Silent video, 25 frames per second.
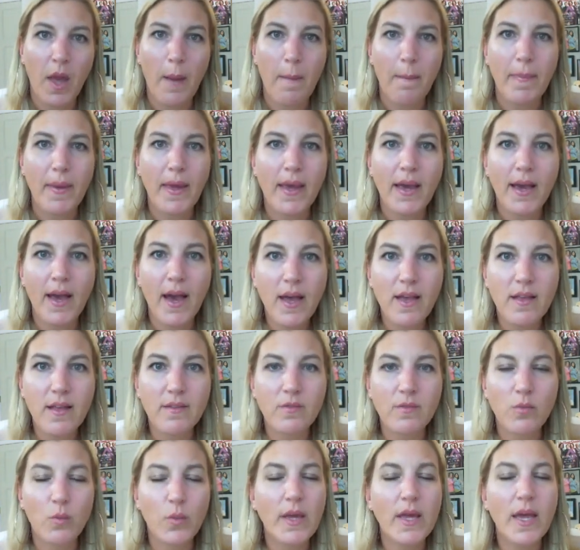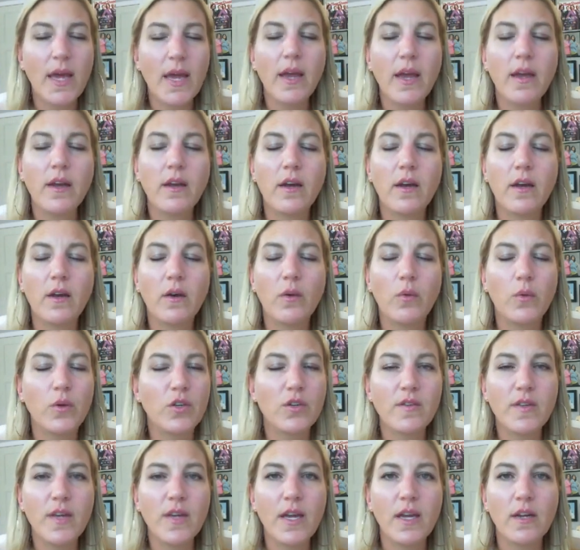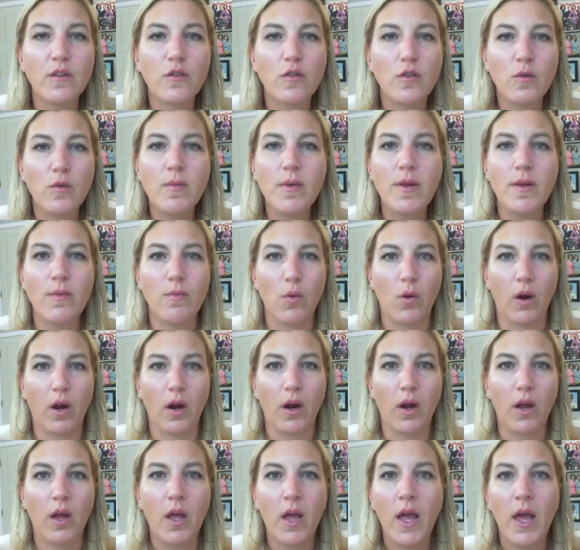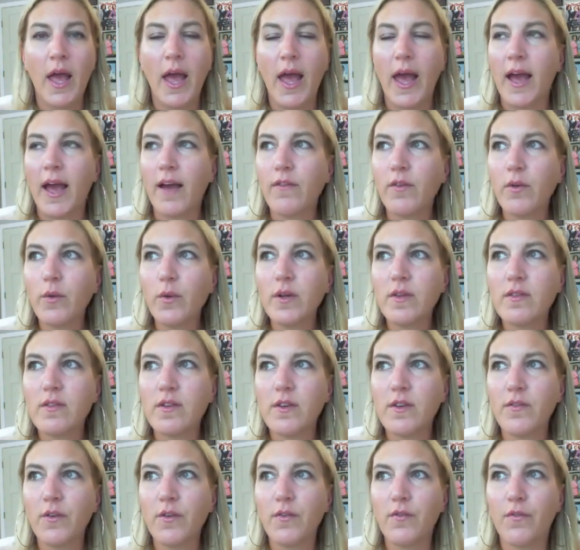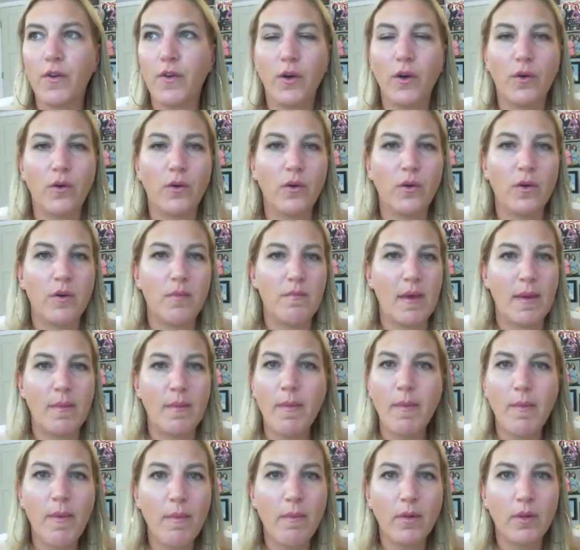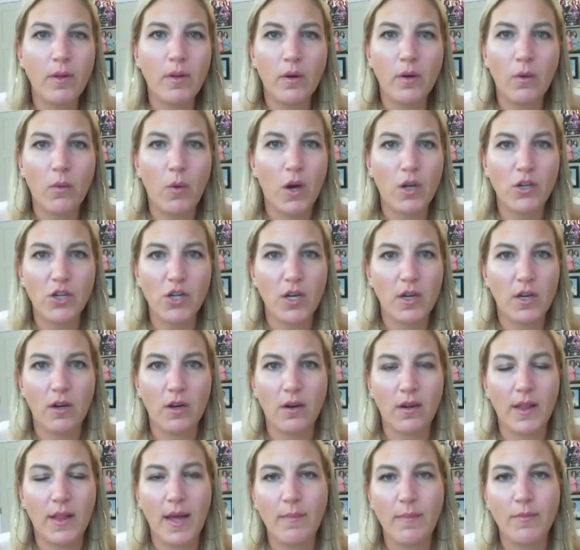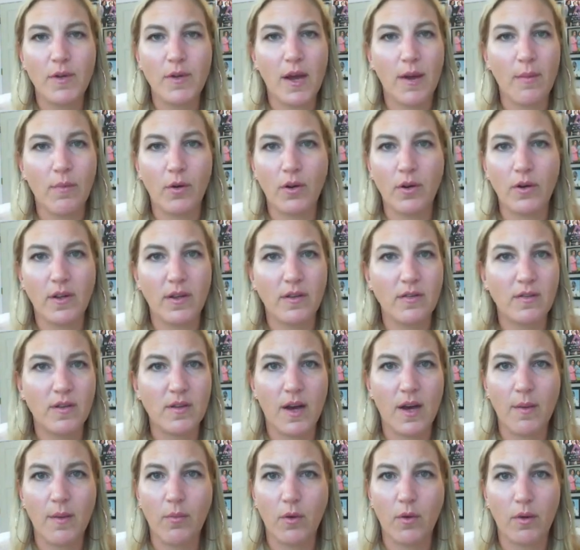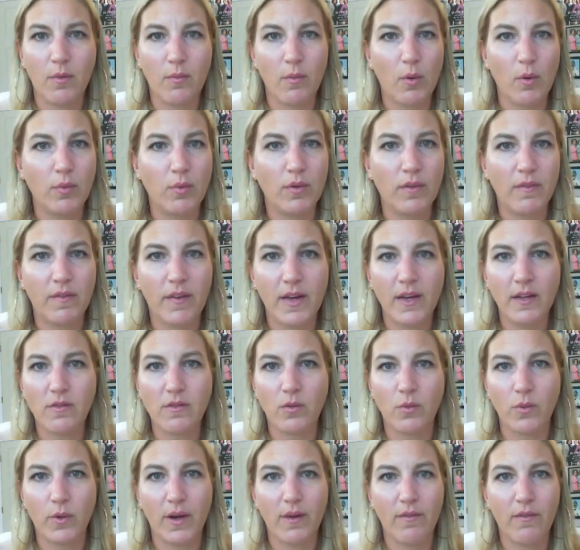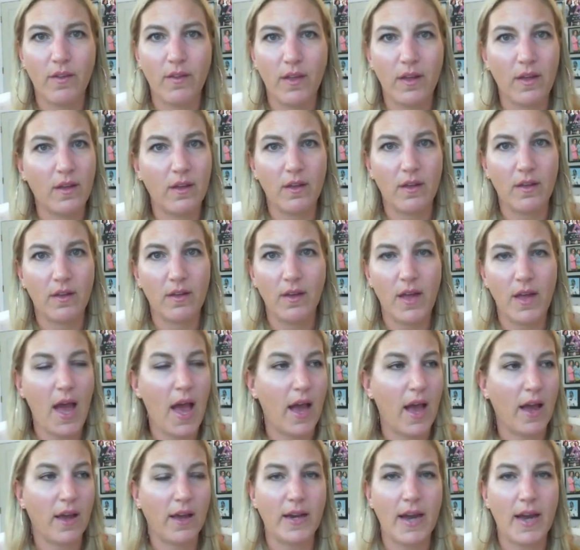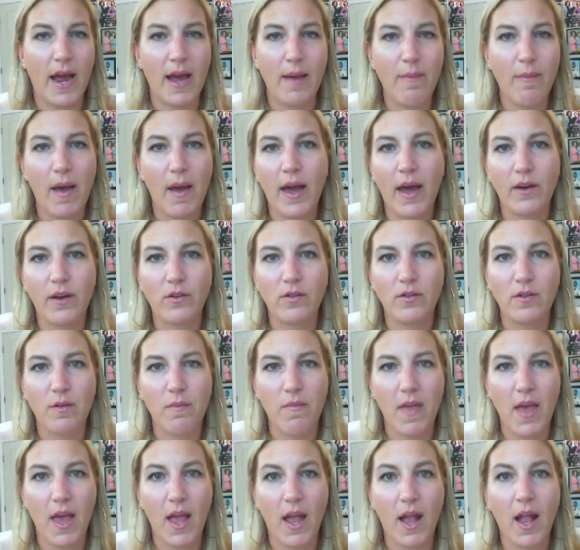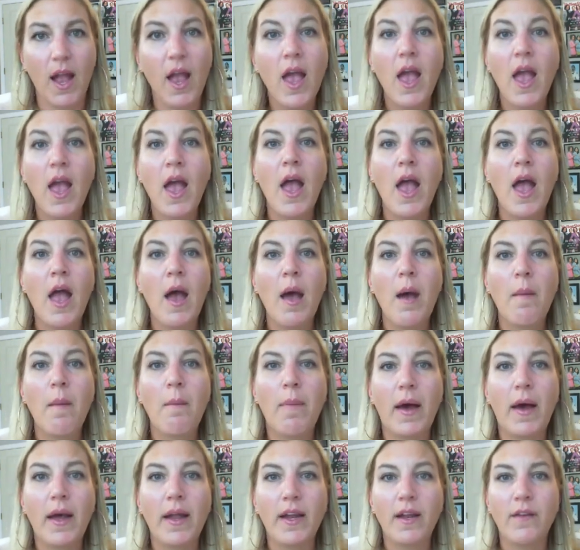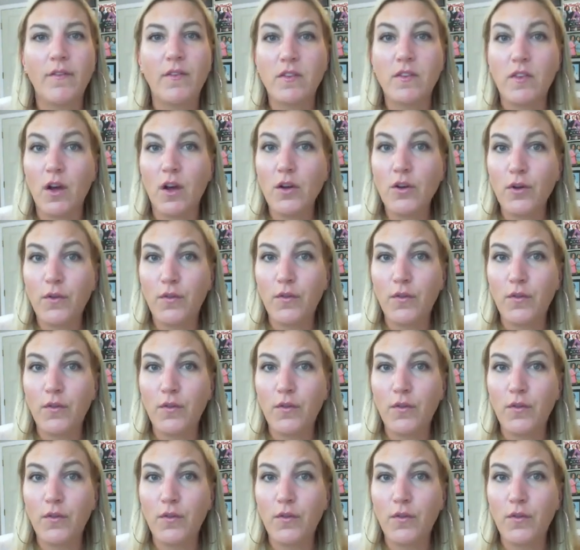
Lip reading: because we just can't assume anymore. Everyone has a different phone. Maybe people are watching it on a laptop or a desktop or a mobile device or whatever the heck, an iPad or something. But if it's on your